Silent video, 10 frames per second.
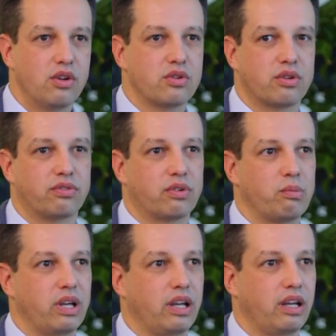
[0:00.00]
So for
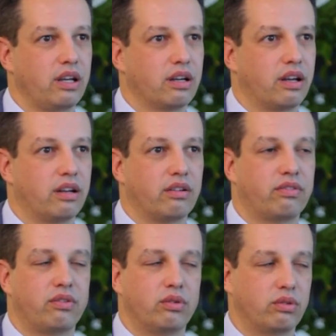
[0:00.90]
me, and
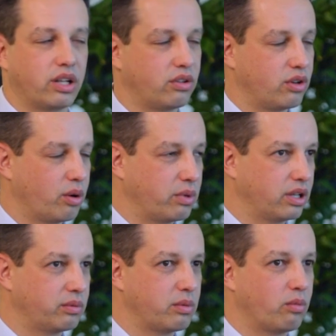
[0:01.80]
if you get to know me a
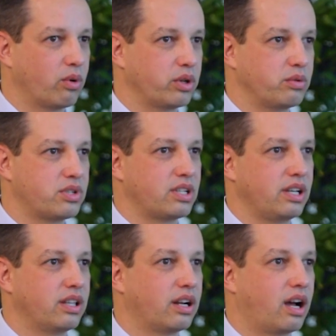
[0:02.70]
little bit more, you
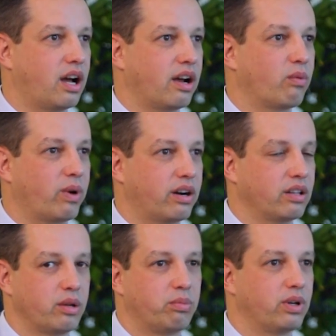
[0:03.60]
see that I
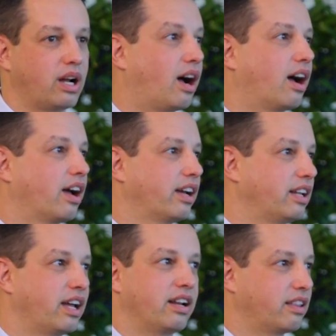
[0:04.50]
rarely put I
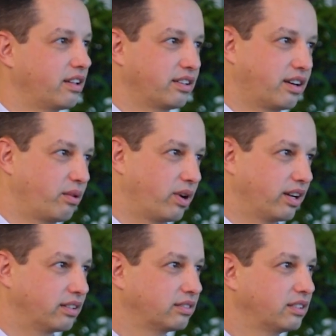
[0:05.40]
in anything that I write.